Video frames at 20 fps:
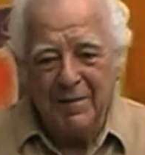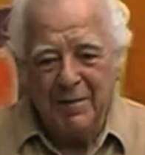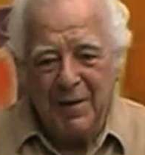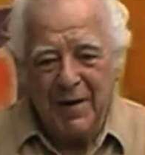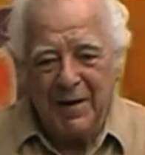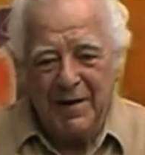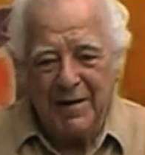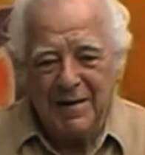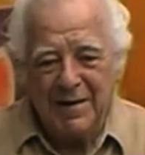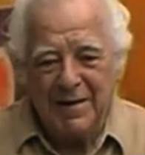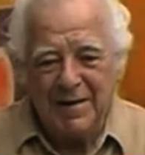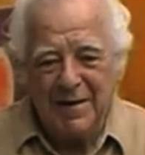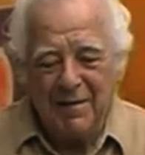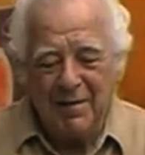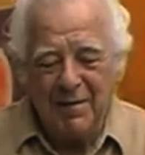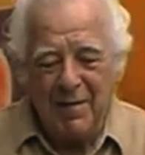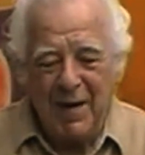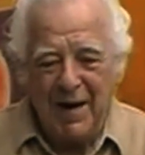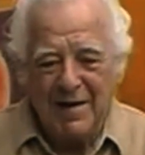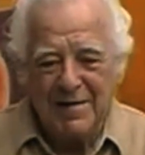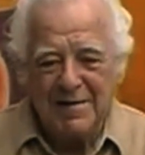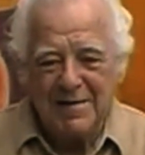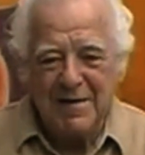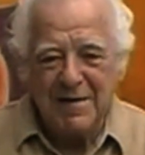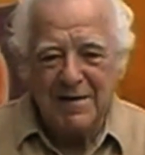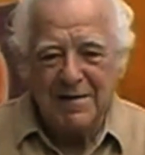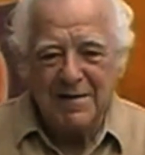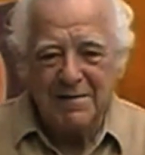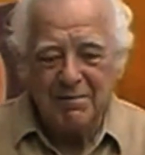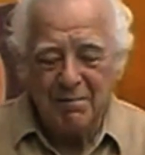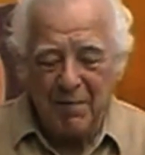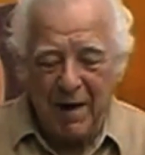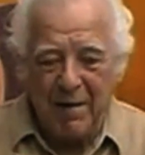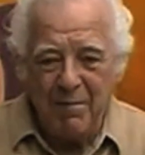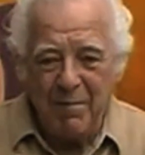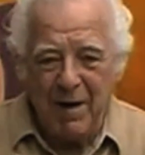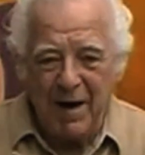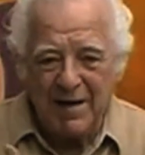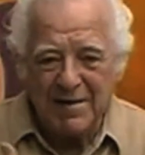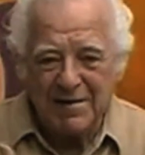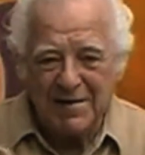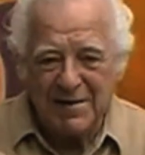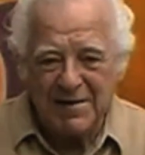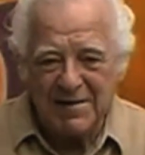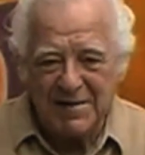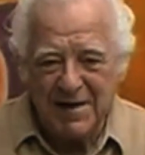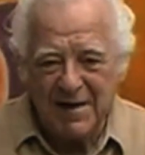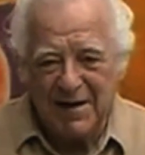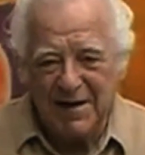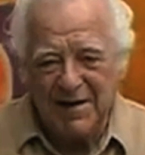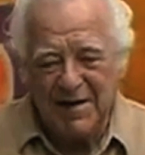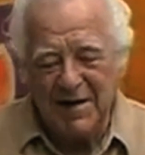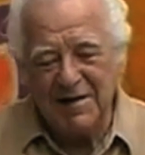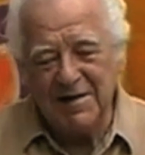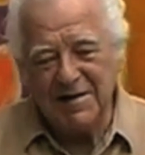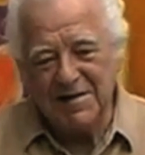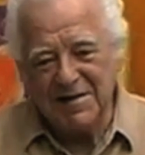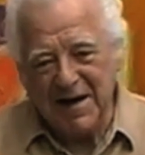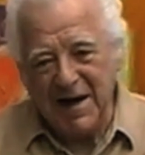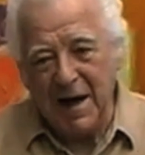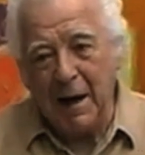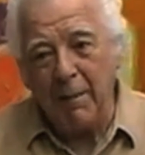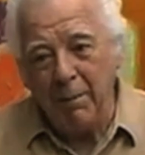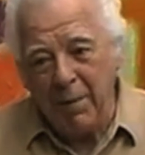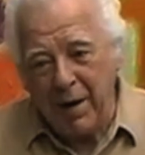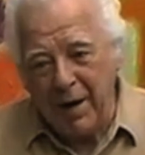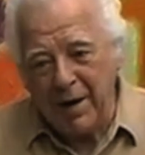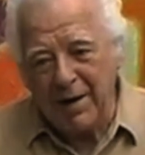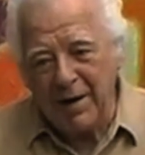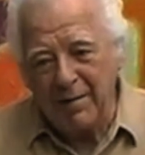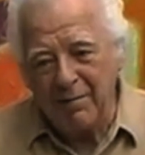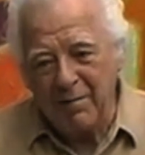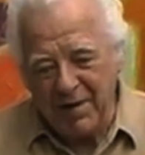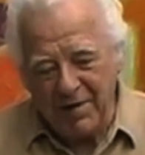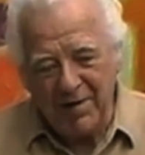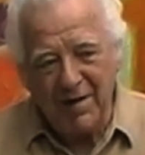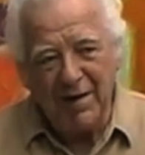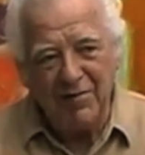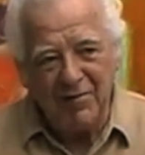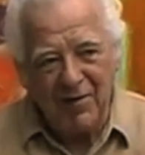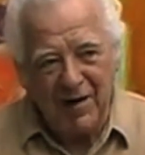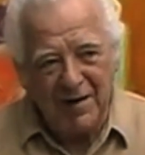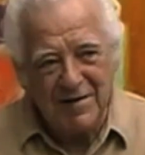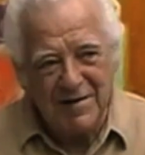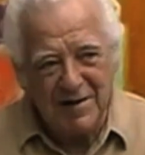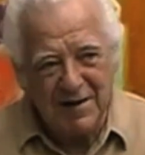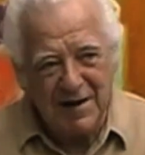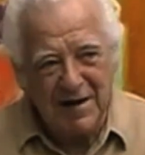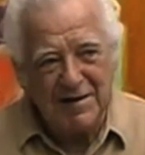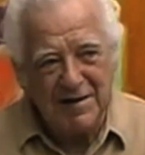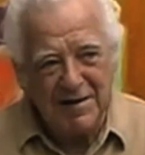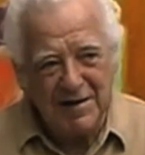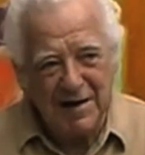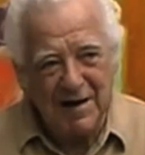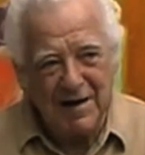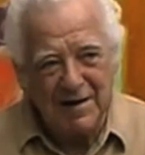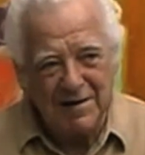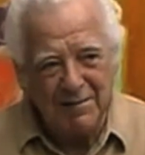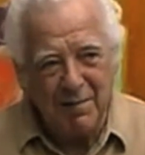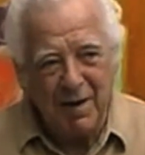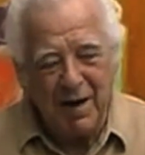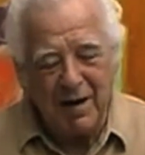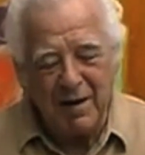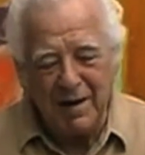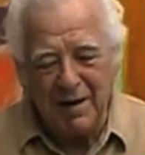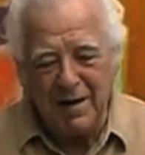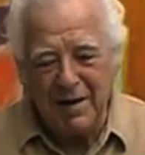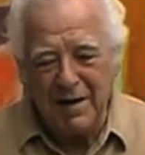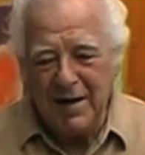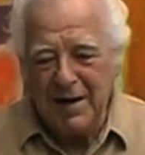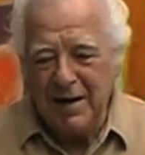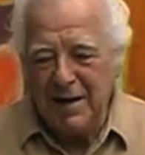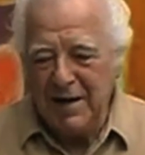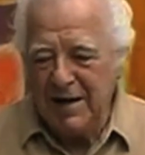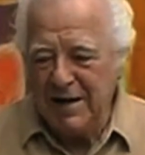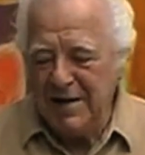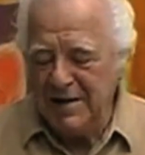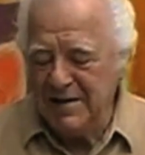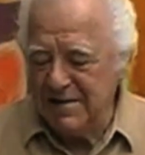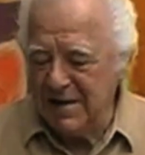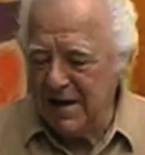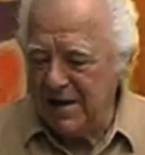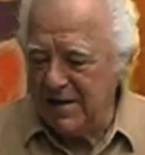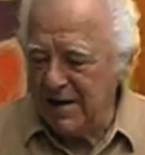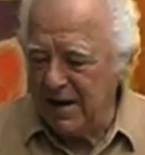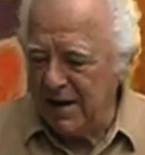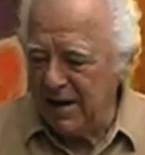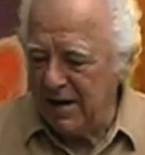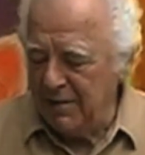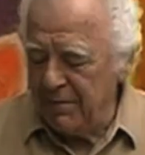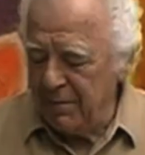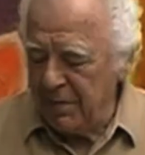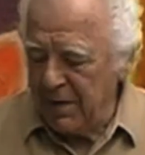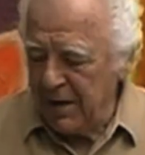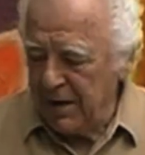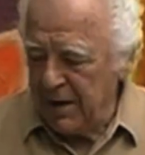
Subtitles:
But my master said he didn't say a bucket, but they translated it as bucket. He said a